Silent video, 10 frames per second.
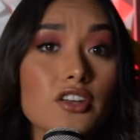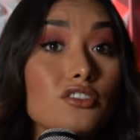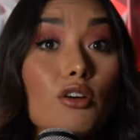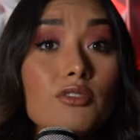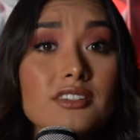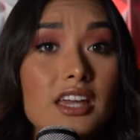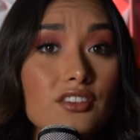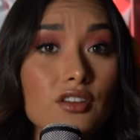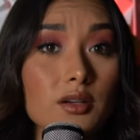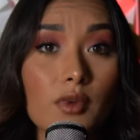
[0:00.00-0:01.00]
Know the
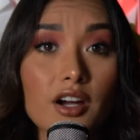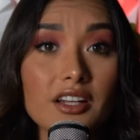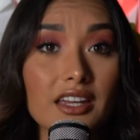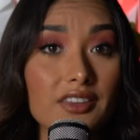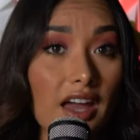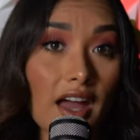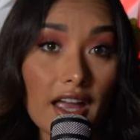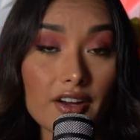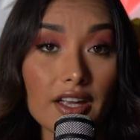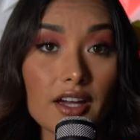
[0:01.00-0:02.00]
days on market in that
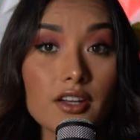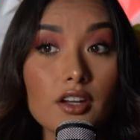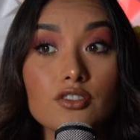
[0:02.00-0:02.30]
area.